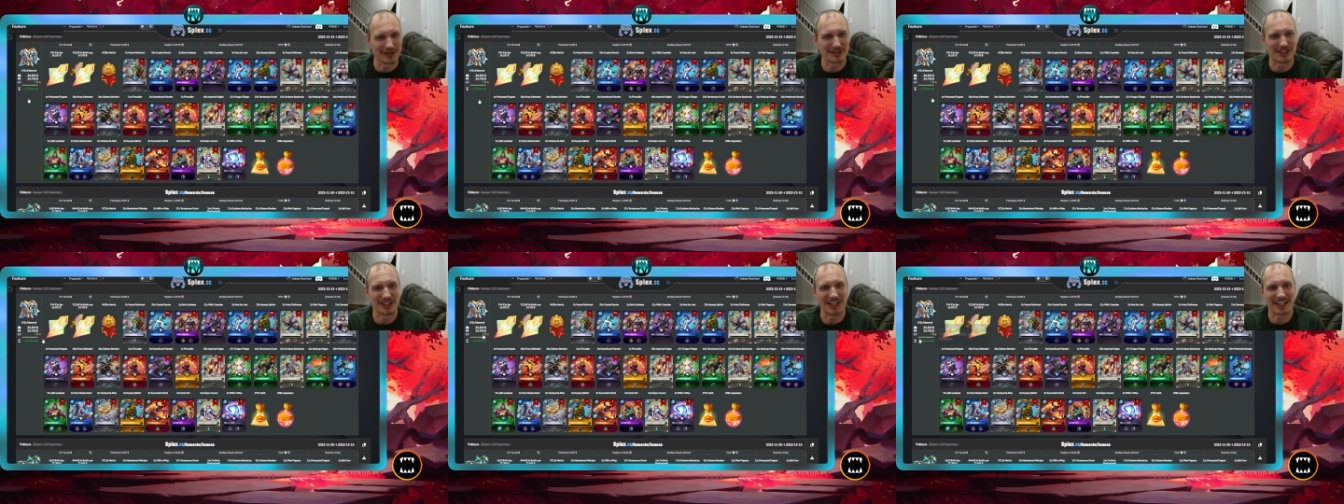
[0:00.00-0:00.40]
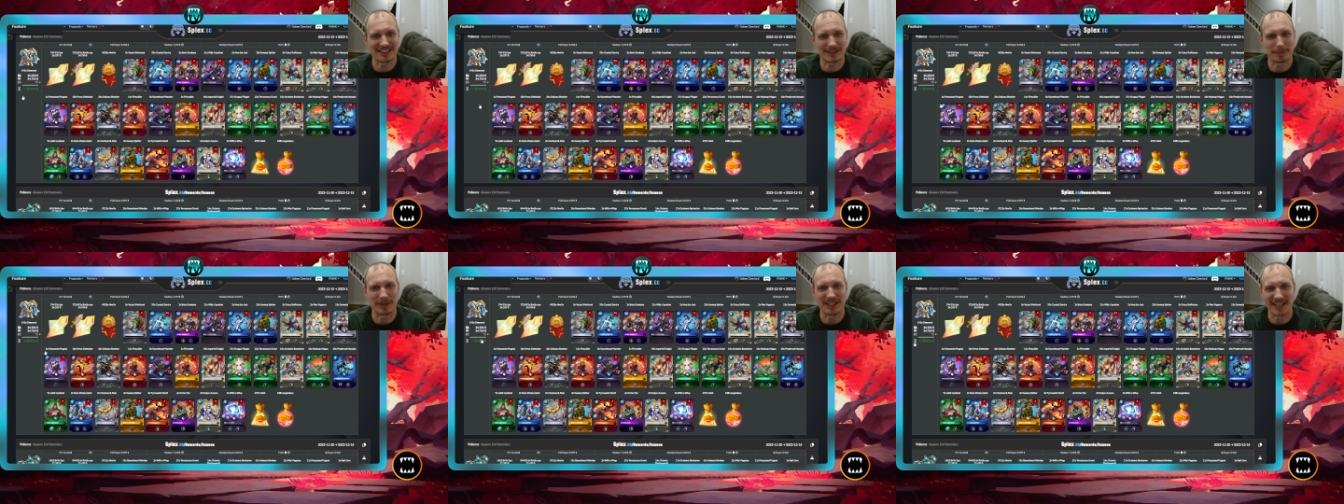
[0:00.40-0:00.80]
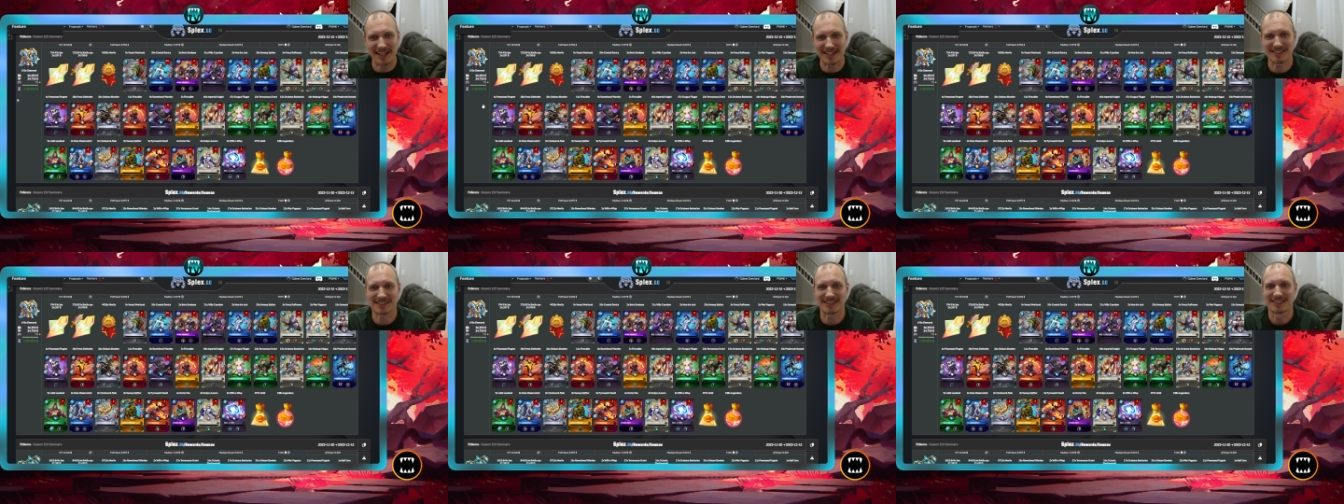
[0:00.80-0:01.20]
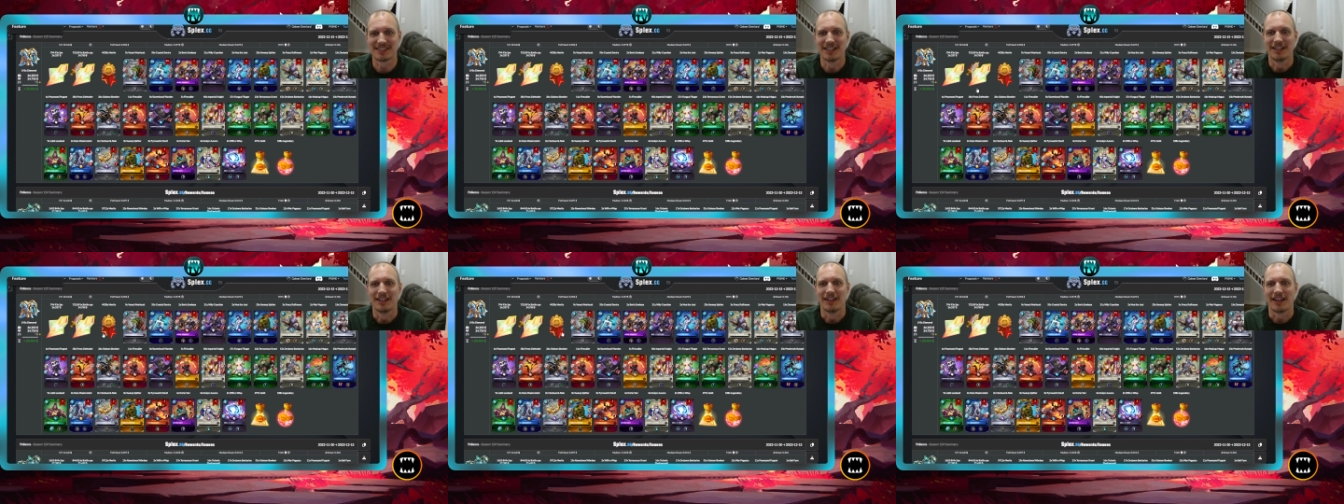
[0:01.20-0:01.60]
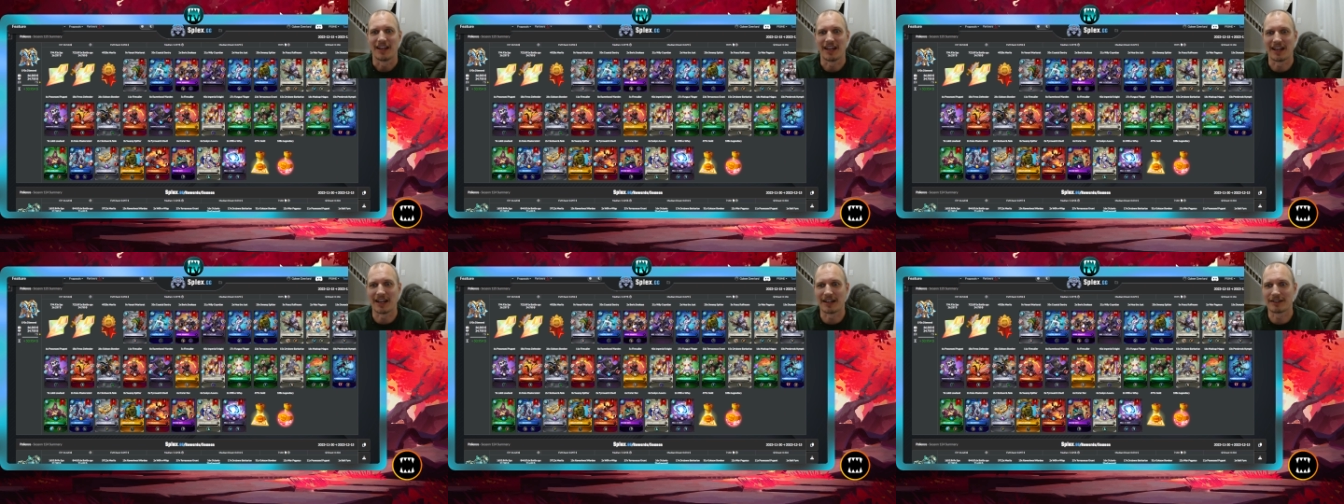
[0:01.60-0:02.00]
in SPS
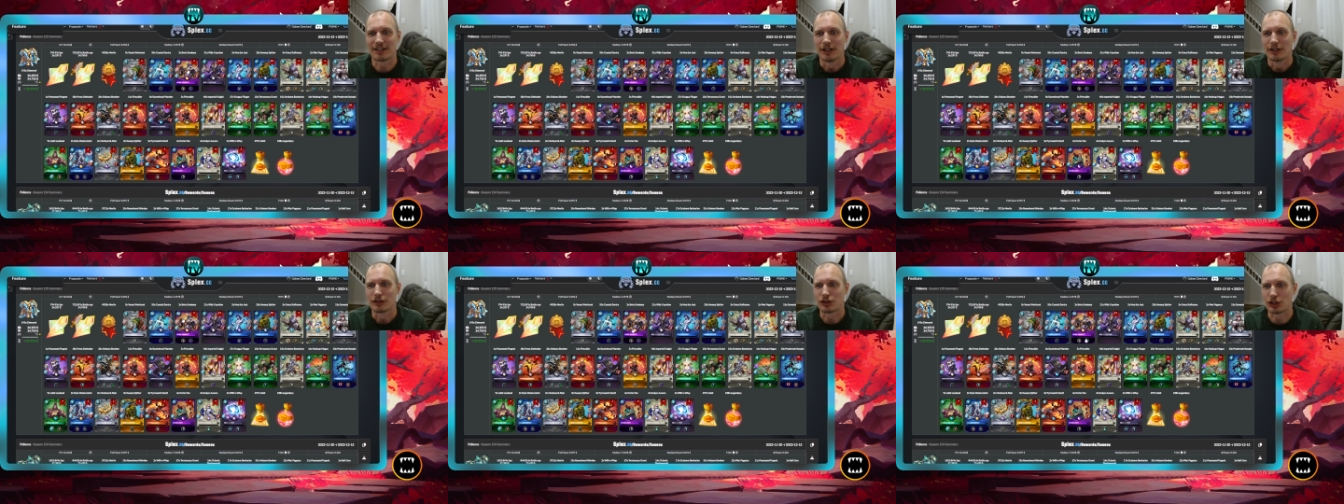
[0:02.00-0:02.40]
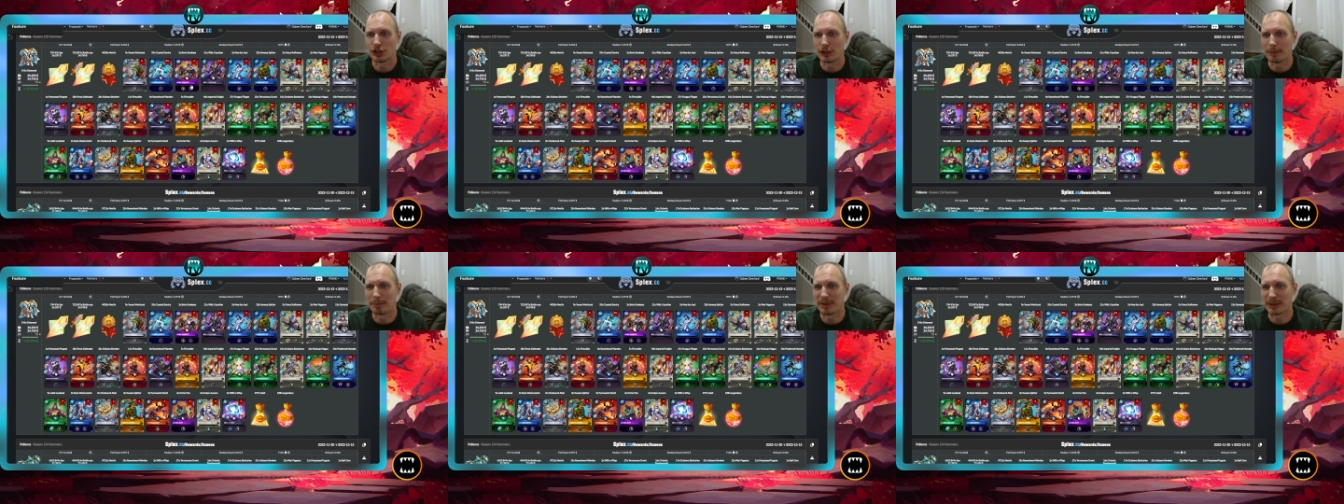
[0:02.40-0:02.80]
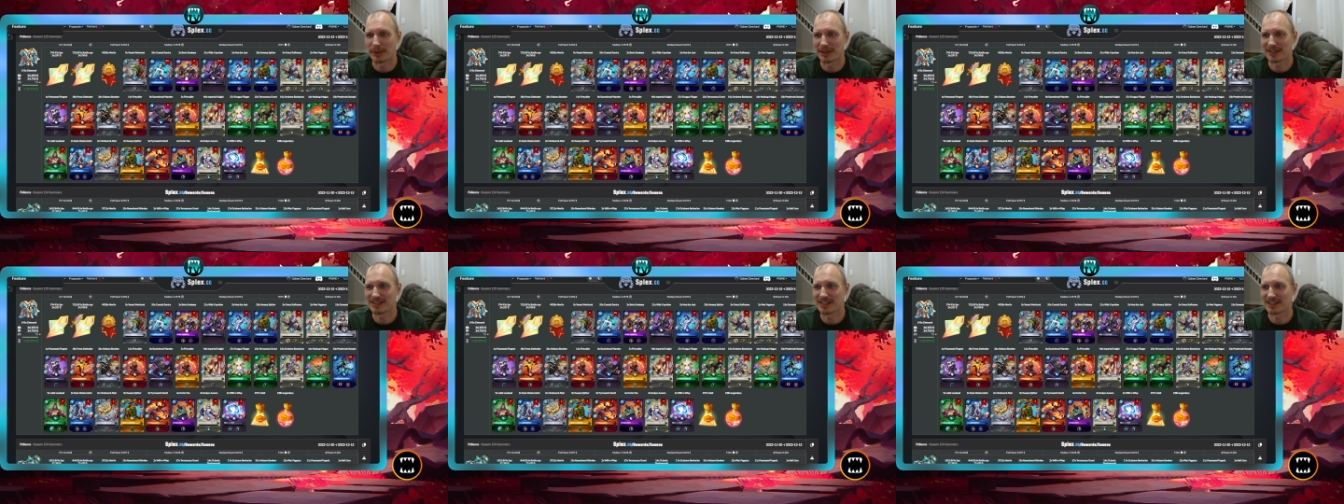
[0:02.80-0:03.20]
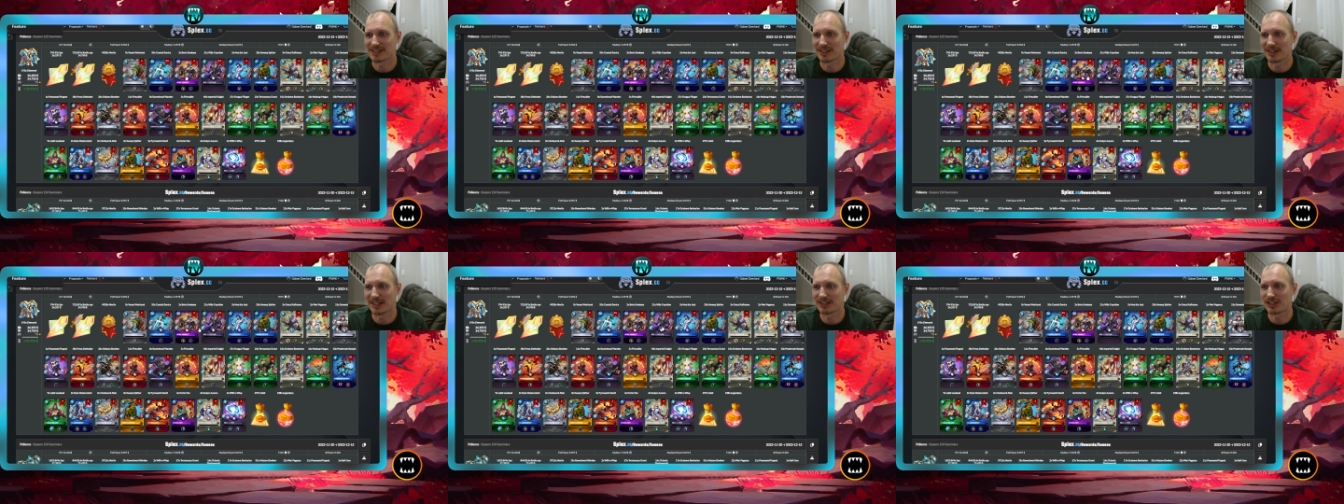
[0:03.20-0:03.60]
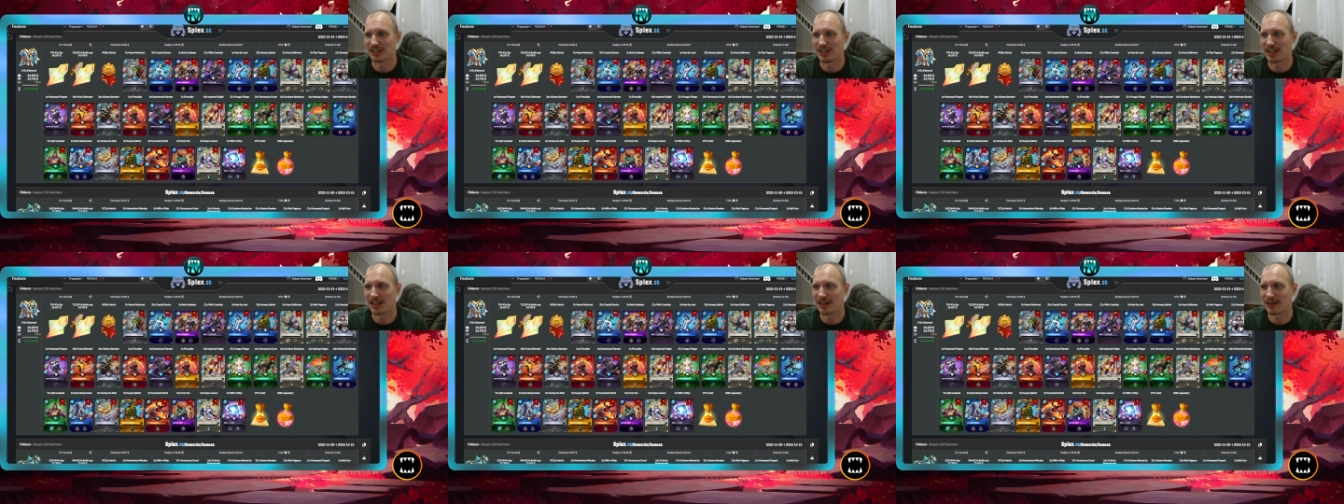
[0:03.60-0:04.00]
and two Berix as a
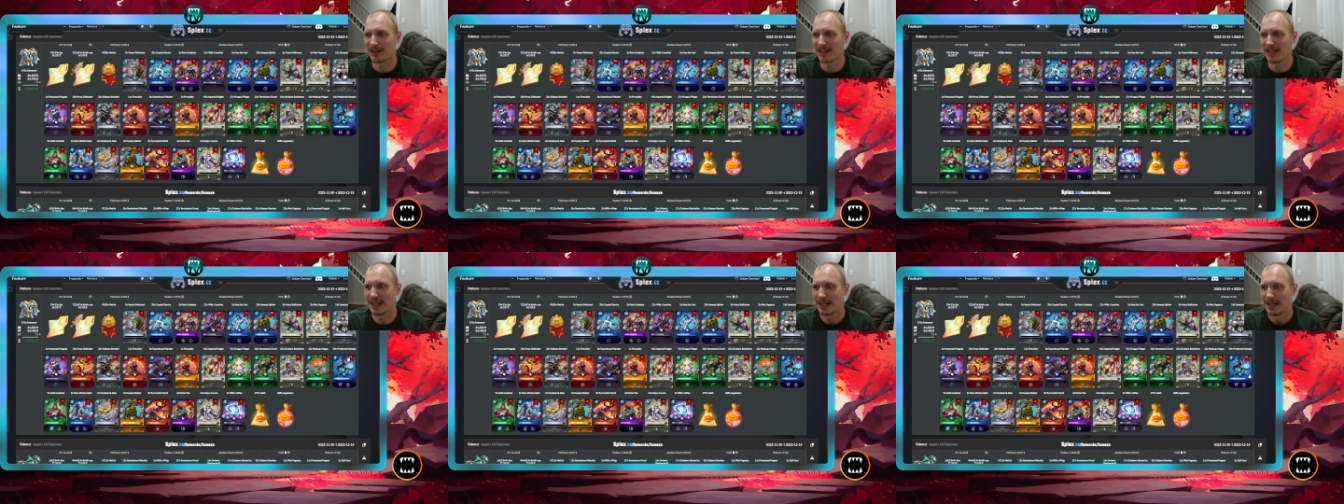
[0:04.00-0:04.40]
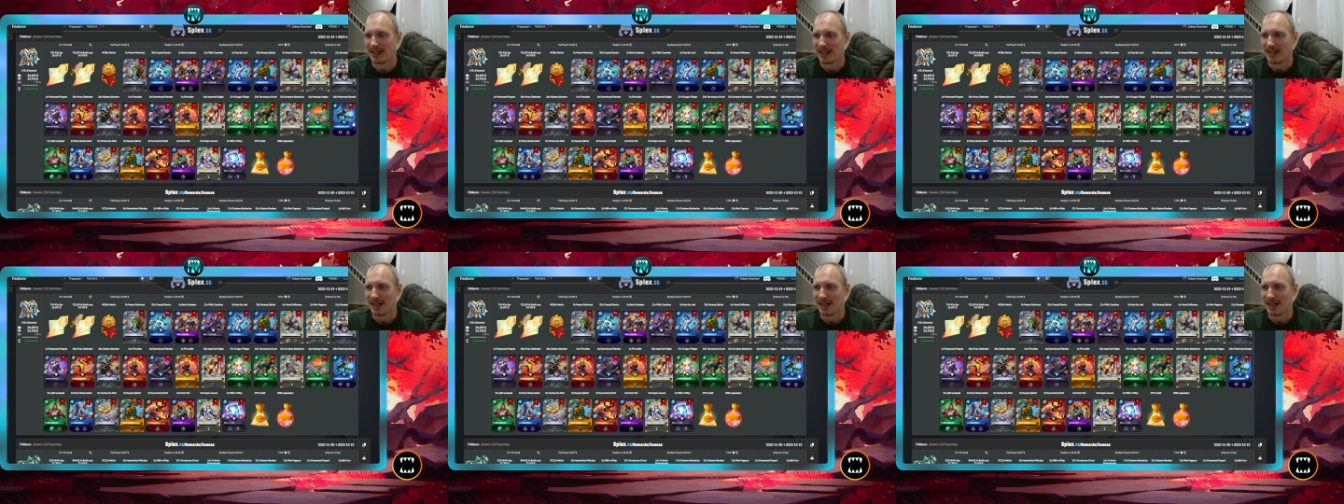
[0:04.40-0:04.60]
legendary.